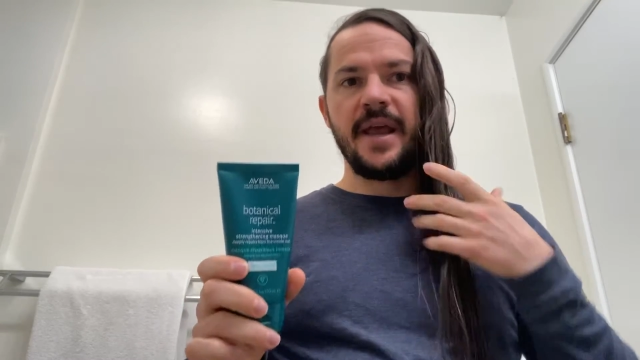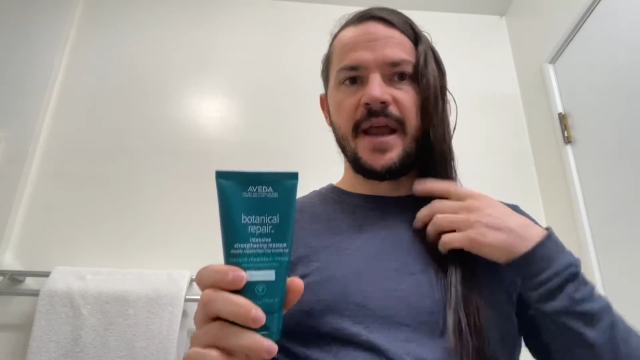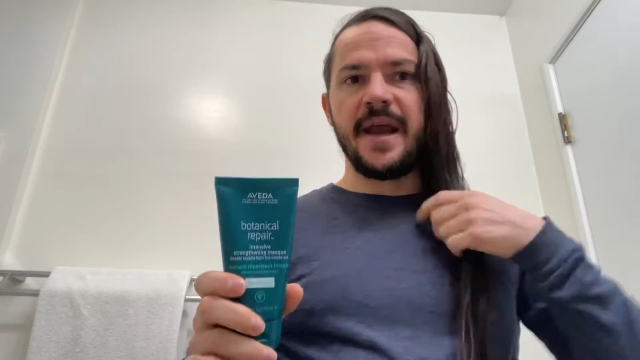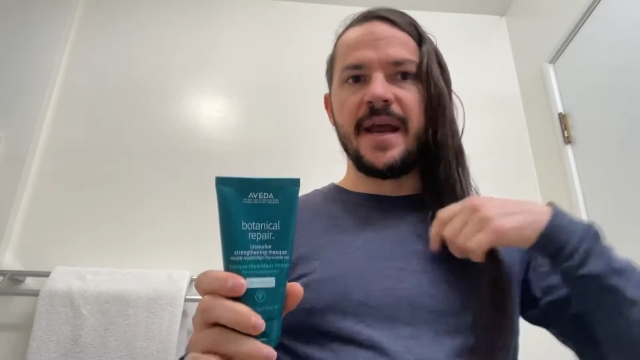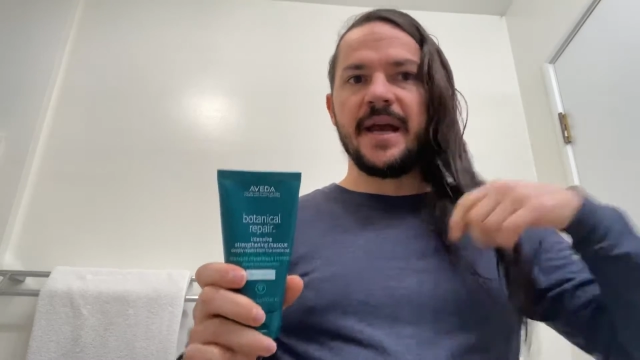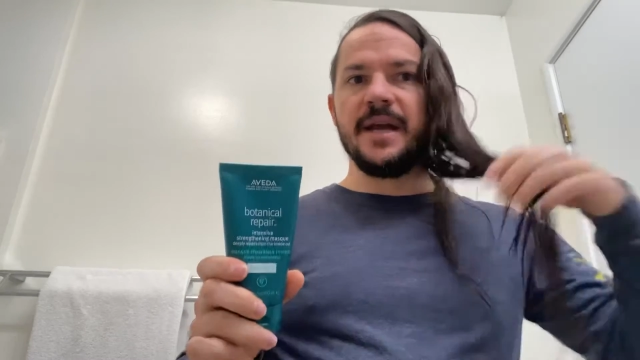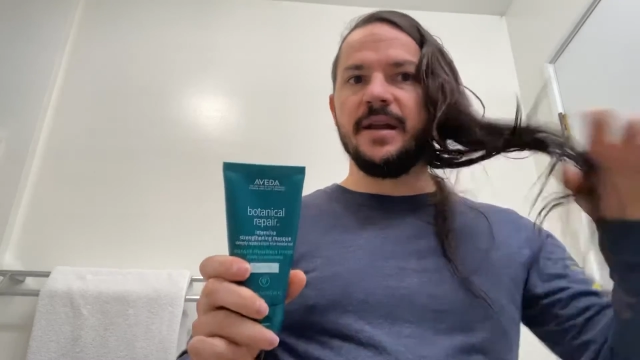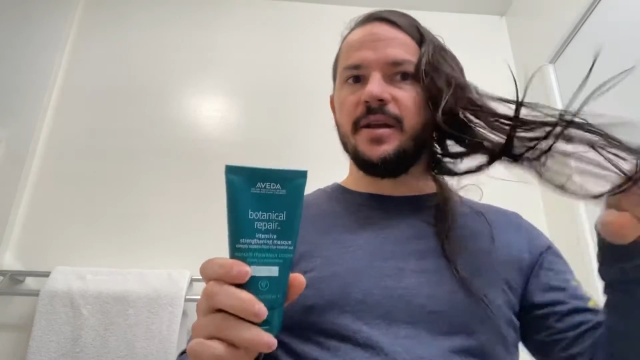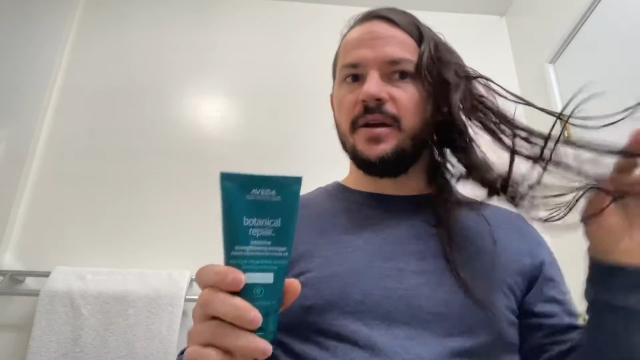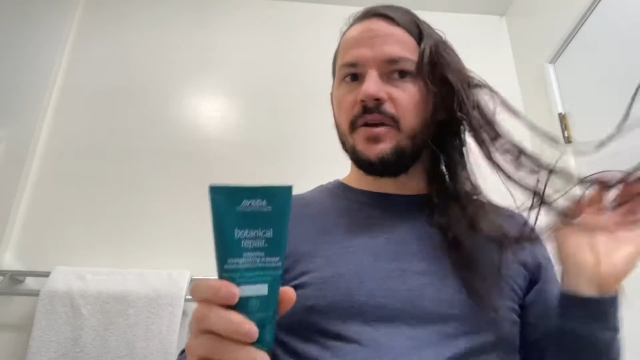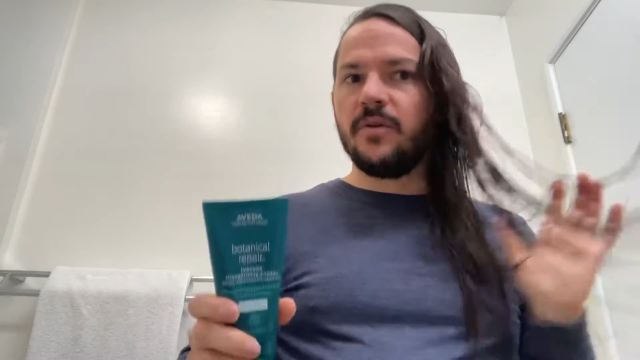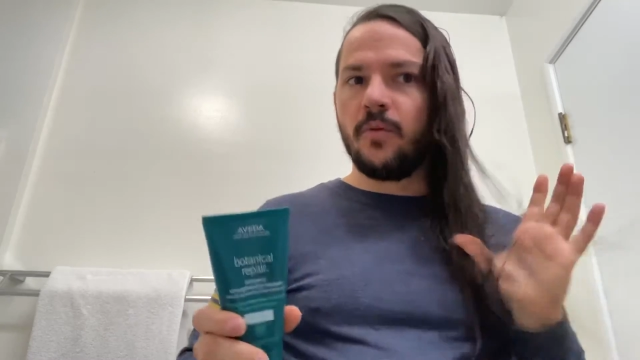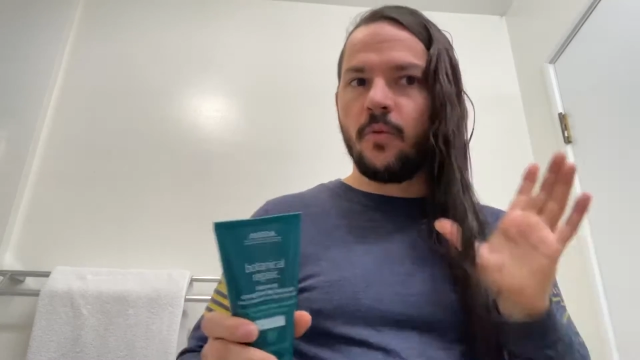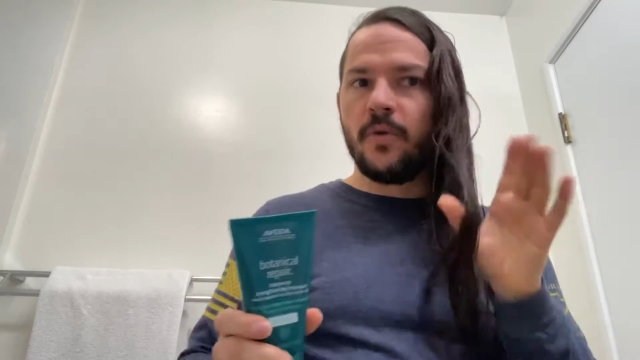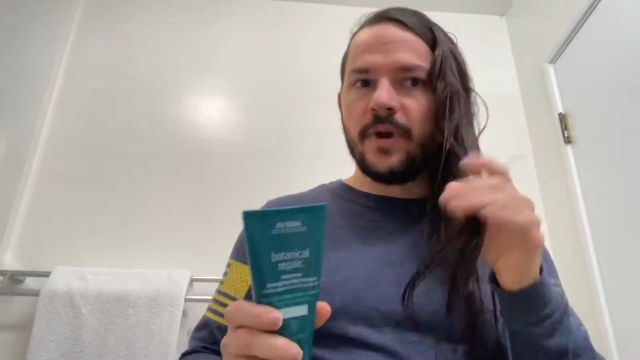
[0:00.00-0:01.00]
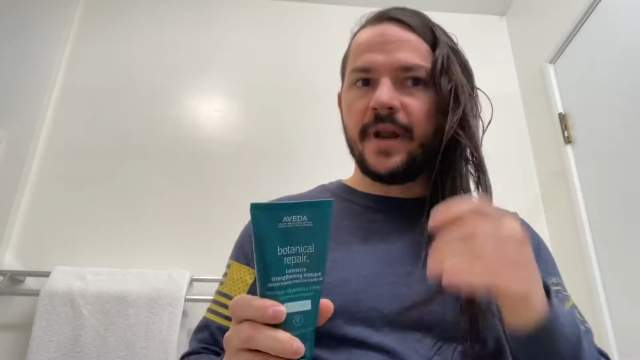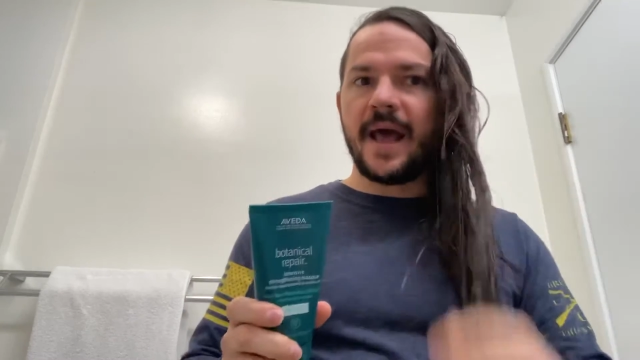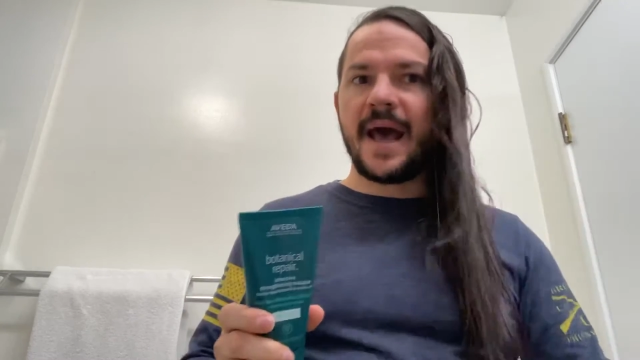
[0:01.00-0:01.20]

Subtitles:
And what